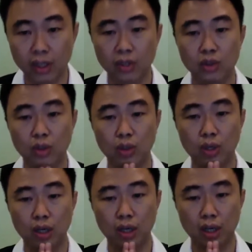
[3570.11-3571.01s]
So
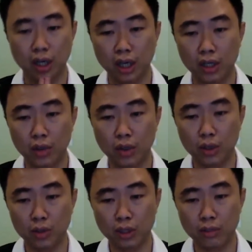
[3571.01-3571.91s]
again, go
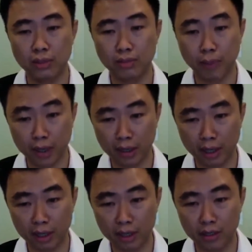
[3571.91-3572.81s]
and do some
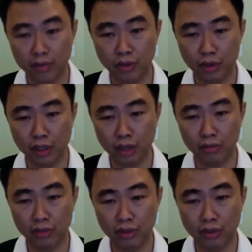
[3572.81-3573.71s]
spending for yourself.
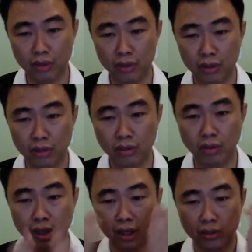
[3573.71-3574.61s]
Go
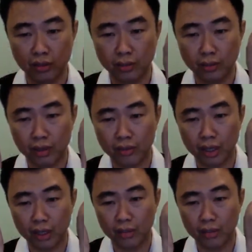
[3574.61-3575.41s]
and get yourself some cufflinks.